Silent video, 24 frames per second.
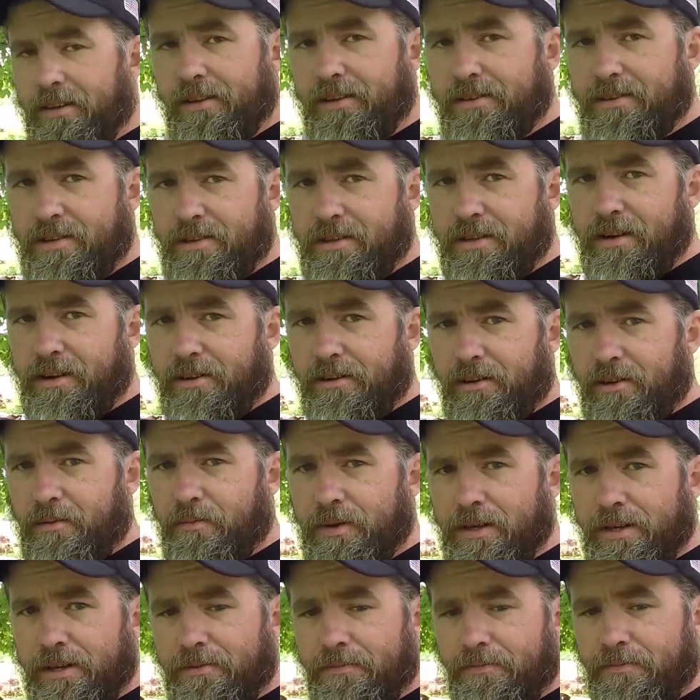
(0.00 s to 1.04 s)
this in there a little
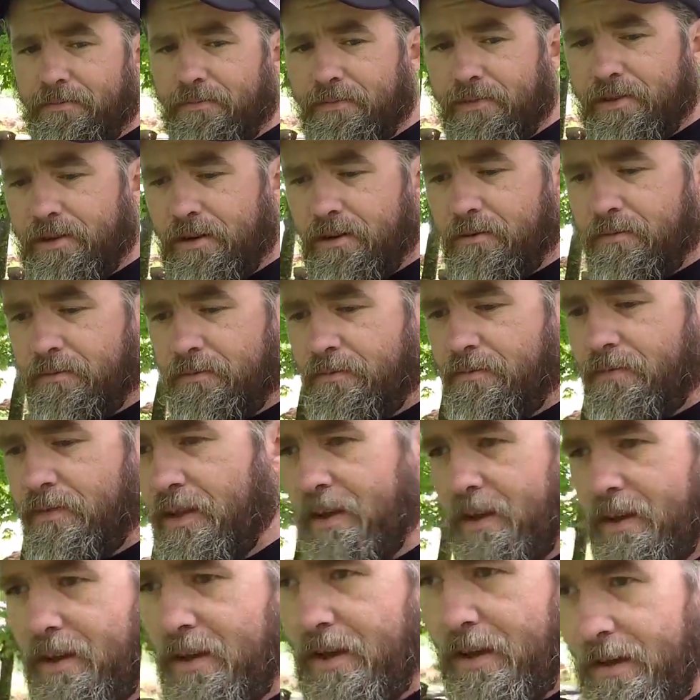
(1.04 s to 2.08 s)
bit. So
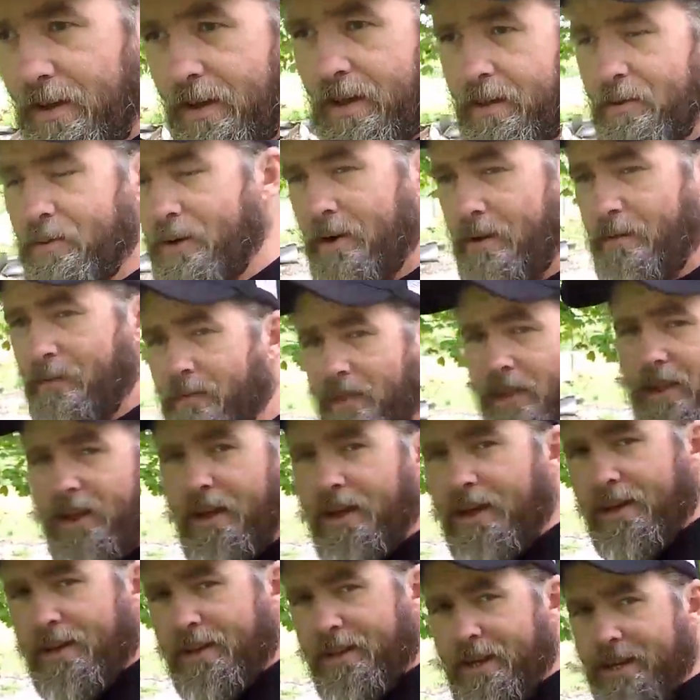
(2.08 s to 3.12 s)
anyway,
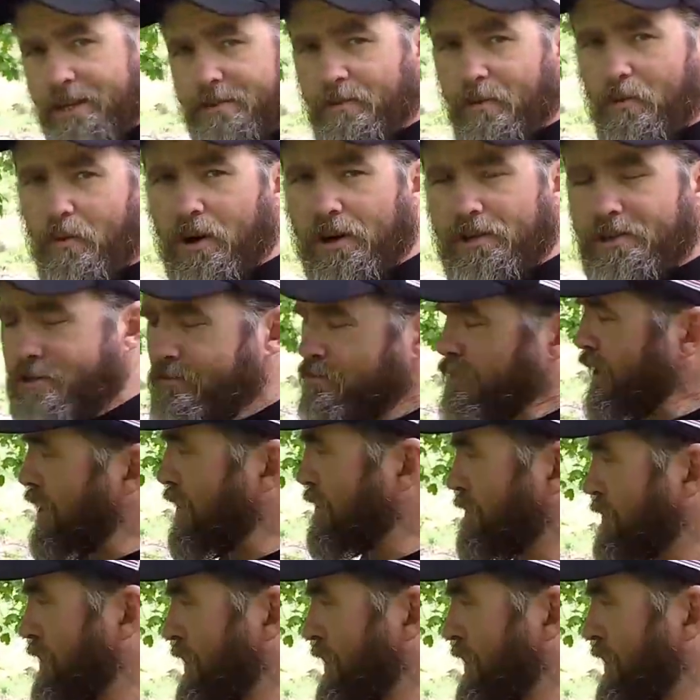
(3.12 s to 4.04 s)
thanks for watching Mountain